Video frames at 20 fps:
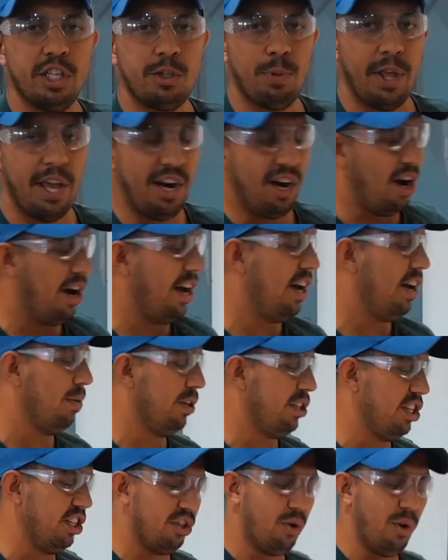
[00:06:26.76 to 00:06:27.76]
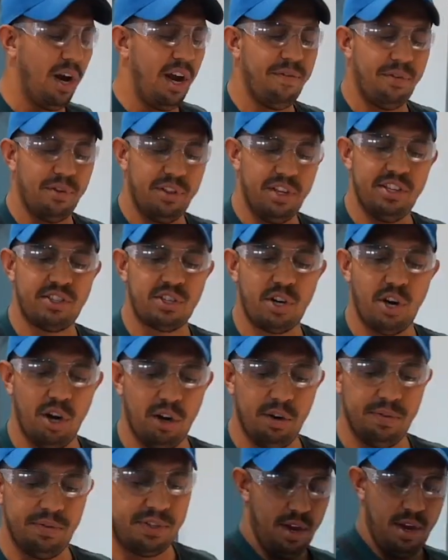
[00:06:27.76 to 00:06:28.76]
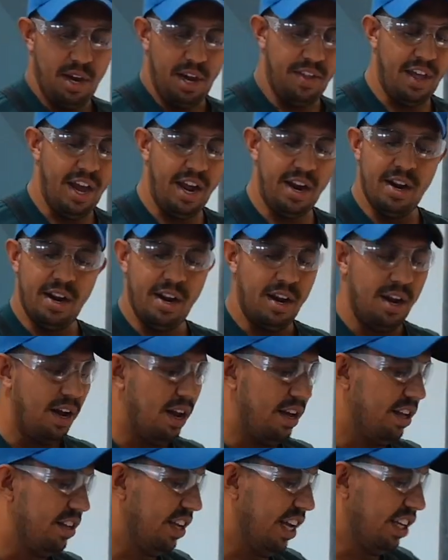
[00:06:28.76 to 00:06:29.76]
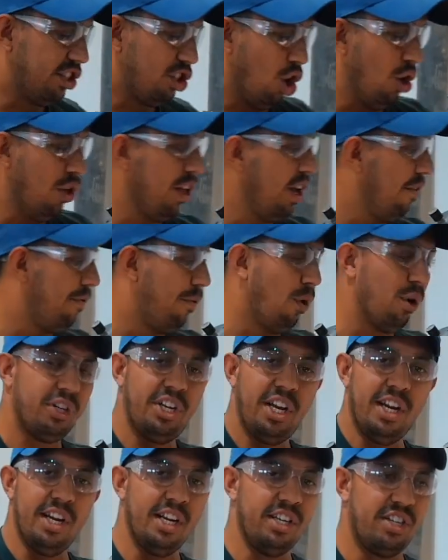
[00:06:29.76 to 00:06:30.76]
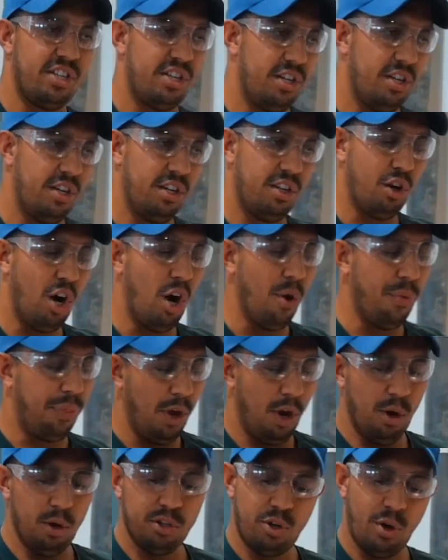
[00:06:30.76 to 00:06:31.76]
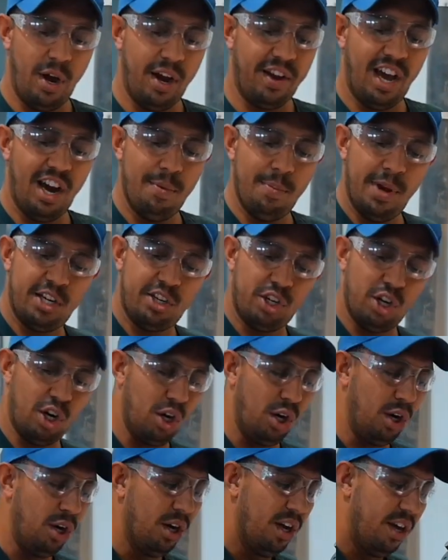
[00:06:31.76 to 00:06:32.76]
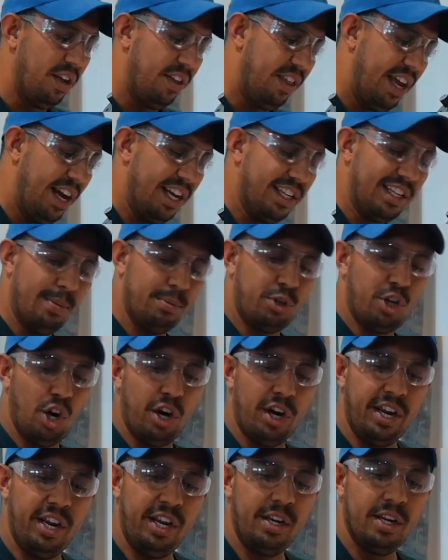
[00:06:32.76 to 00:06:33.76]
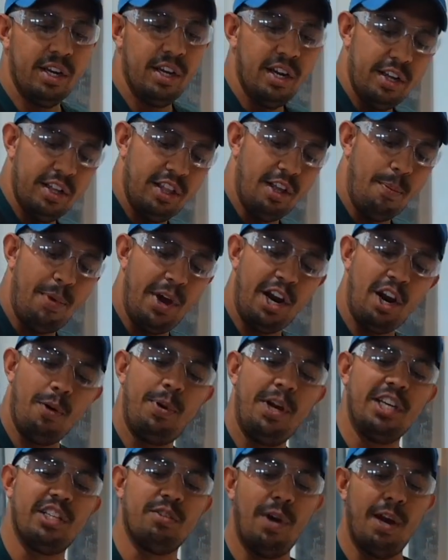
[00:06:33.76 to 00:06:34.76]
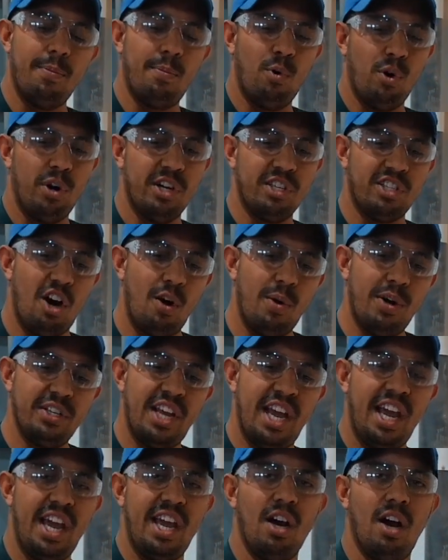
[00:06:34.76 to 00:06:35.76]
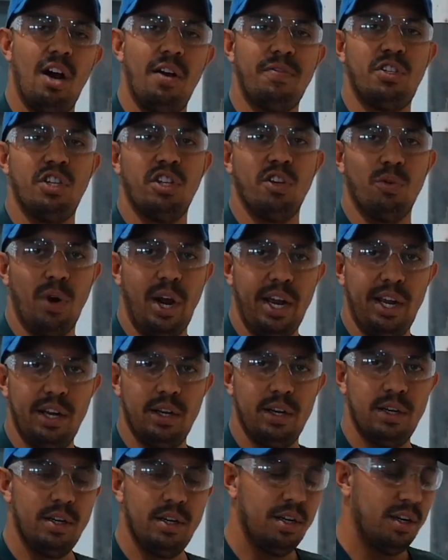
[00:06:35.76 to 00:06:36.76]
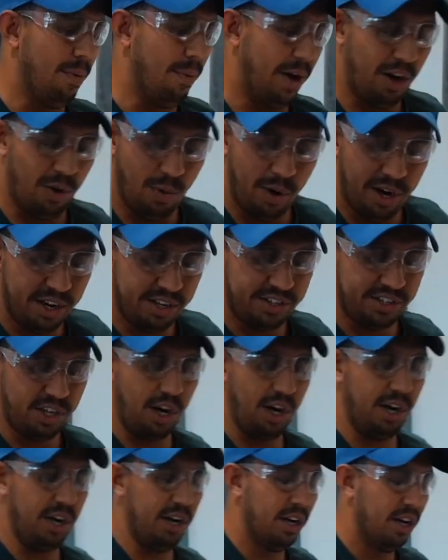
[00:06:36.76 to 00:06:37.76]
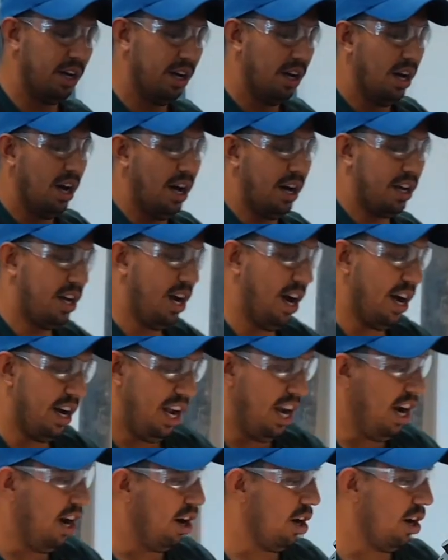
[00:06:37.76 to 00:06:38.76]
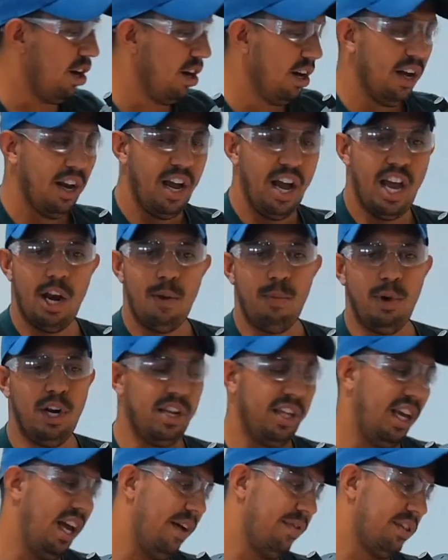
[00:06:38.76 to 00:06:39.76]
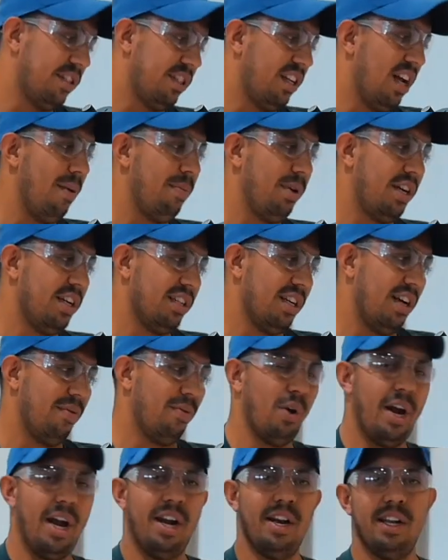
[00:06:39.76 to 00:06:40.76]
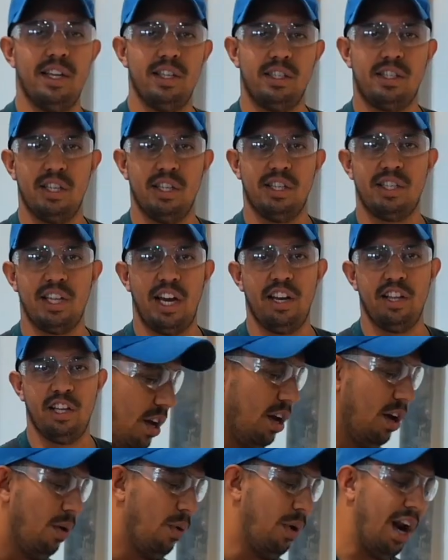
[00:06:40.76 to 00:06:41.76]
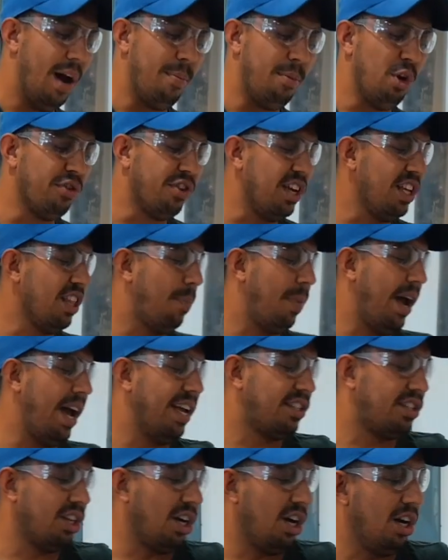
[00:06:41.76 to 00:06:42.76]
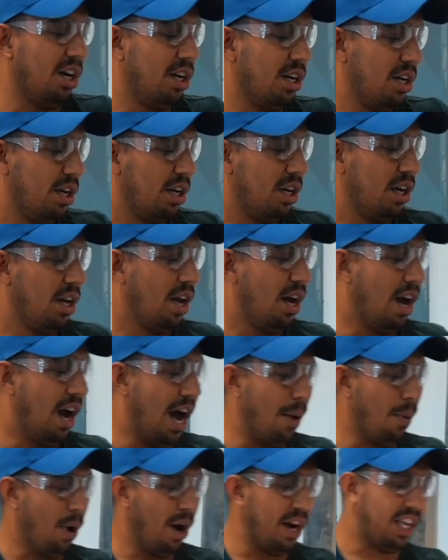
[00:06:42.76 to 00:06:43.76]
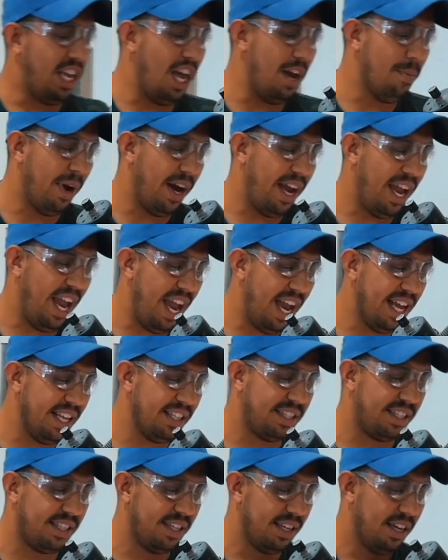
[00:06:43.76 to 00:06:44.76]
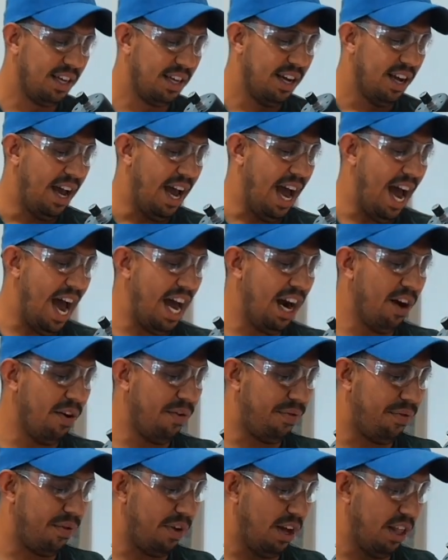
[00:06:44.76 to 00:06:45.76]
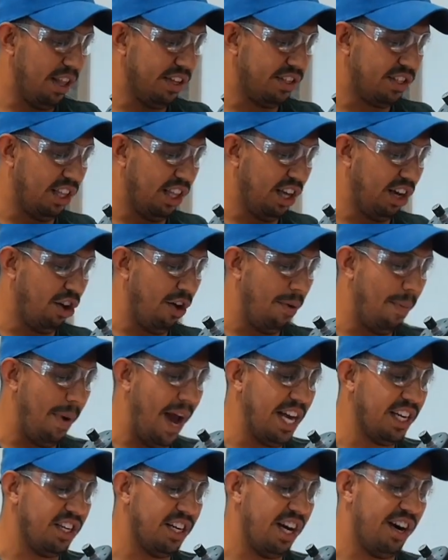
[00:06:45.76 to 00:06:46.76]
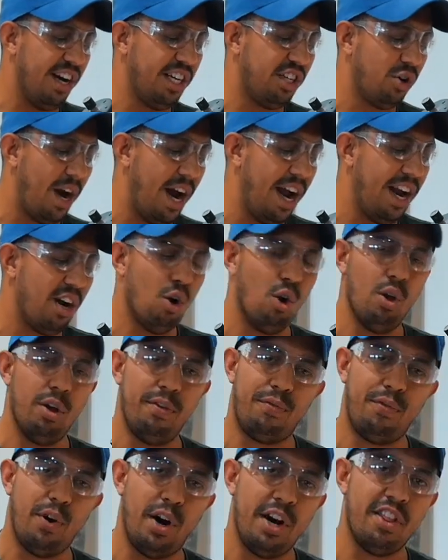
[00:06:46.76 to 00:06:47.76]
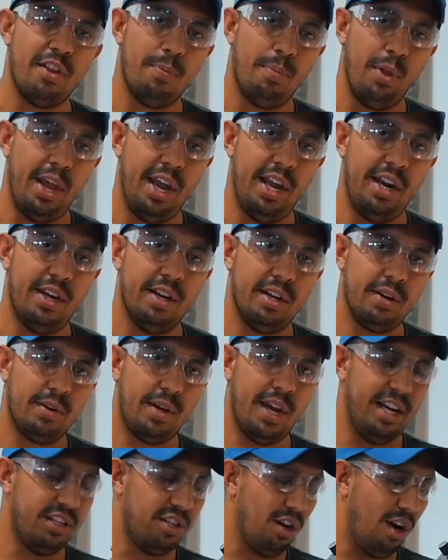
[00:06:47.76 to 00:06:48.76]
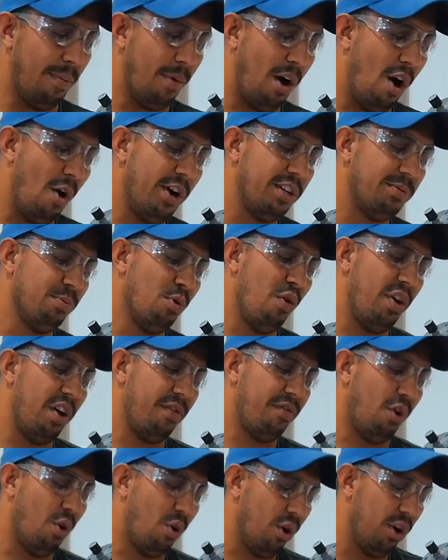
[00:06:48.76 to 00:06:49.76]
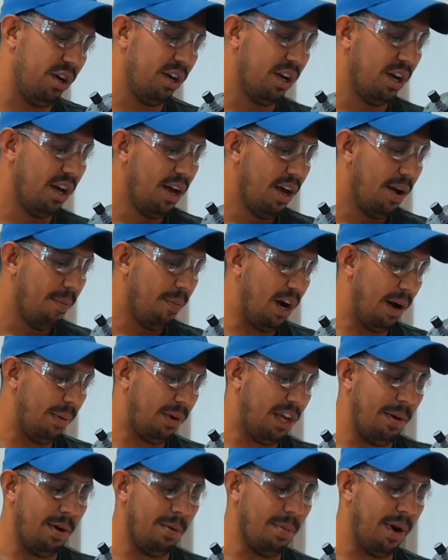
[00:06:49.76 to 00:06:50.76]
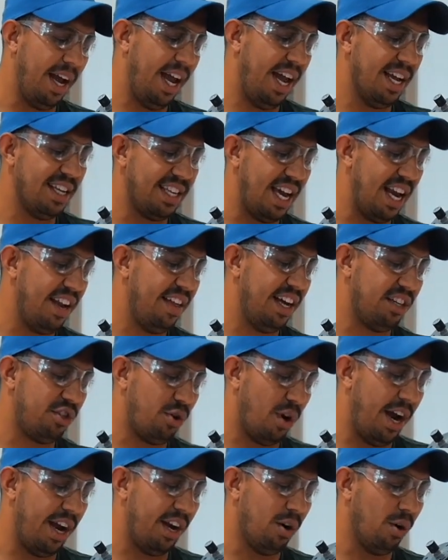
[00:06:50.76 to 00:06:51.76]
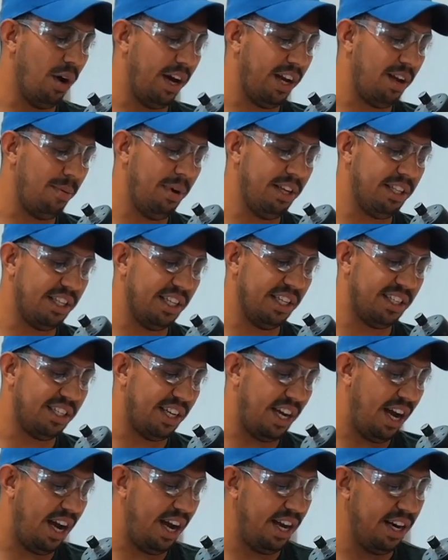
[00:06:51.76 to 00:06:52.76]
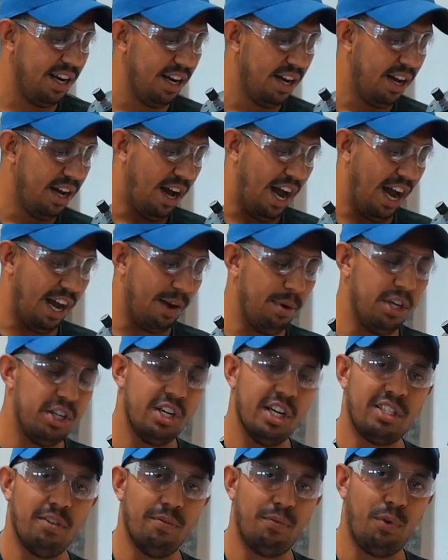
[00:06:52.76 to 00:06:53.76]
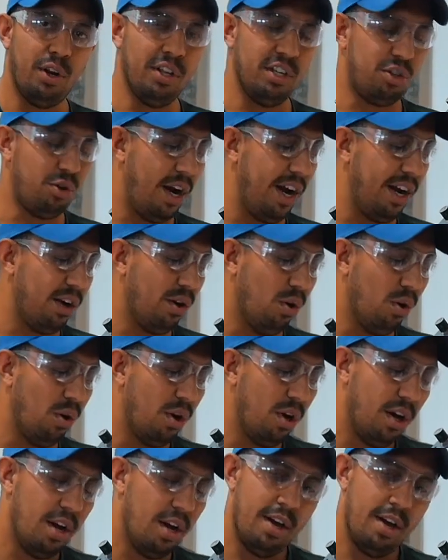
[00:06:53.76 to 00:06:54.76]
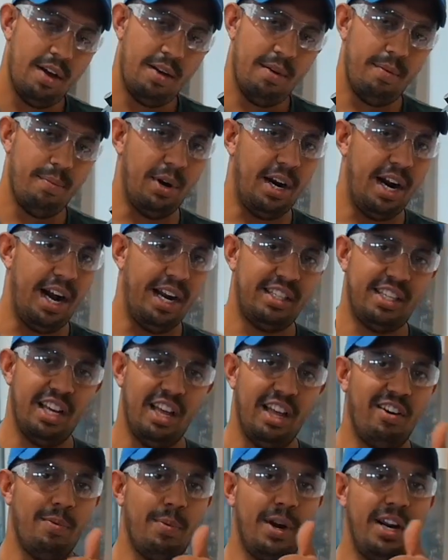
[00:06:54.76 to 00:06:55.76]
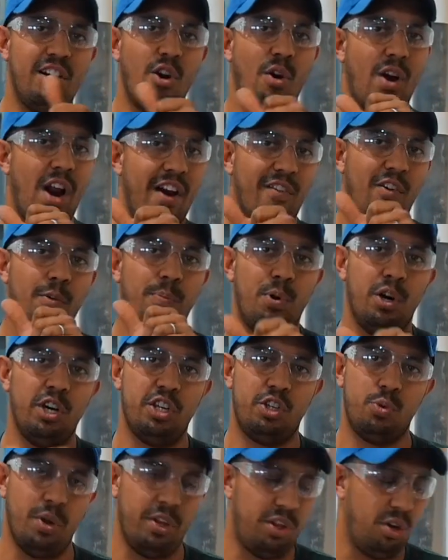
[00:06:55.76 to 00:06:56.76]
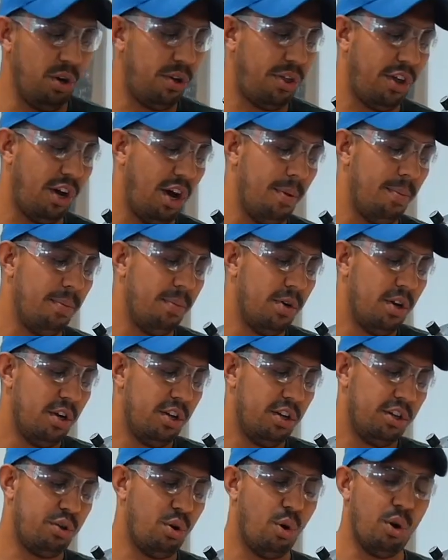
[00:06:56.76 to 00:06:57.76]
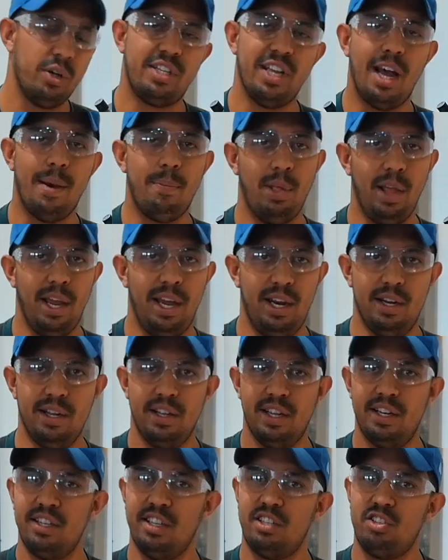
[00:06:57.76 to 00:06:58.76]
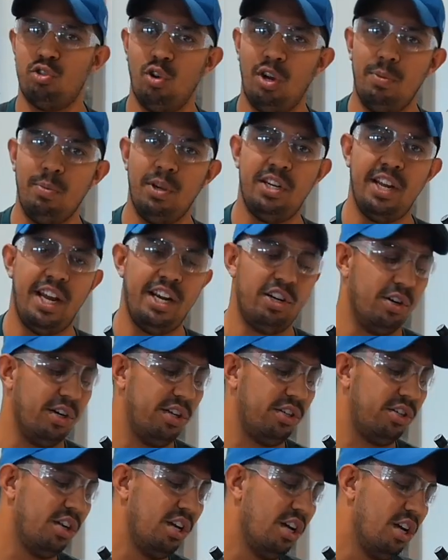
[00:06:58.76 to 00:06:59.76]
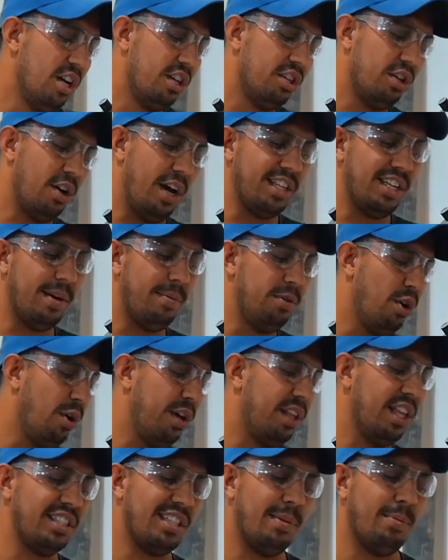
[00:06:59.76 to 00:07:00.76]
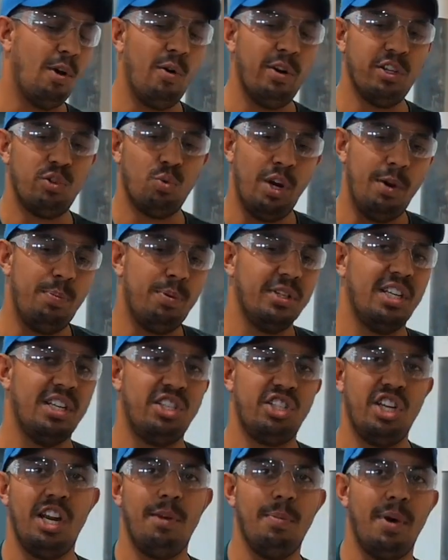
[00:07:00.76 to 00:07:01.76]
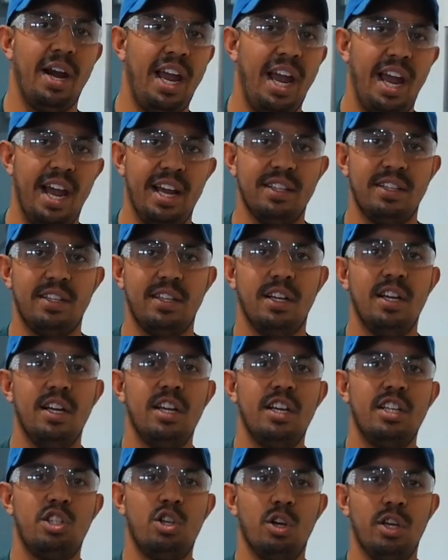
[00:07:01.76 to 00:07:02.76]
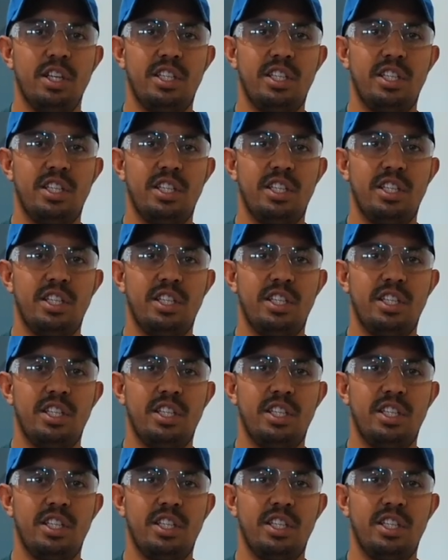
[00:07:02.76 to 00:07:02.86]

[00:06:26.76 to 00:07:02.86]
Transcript: blade on it, which is great for these curves. And then it's only a 14-inch throat though, so I got to make sure that as I'm turning, the bigger piece of my board is always hanging off to the right. I don't want to start a cut here and immediately have to stop because I've ran into the side of this. When I'm using the bandsaw, I want to keep my hands out of this little imaginary triangle in front of the blade. Okay, so I'm always moving forward, but I'm keeping my hands out of that triangle. I can be to the side, I can be just in front of the triangle, but I tell everybody, don't ever push with your thumb towards that blade. That is extremely dangerous. So as I'm doing this, I'm always repositioning my hands to a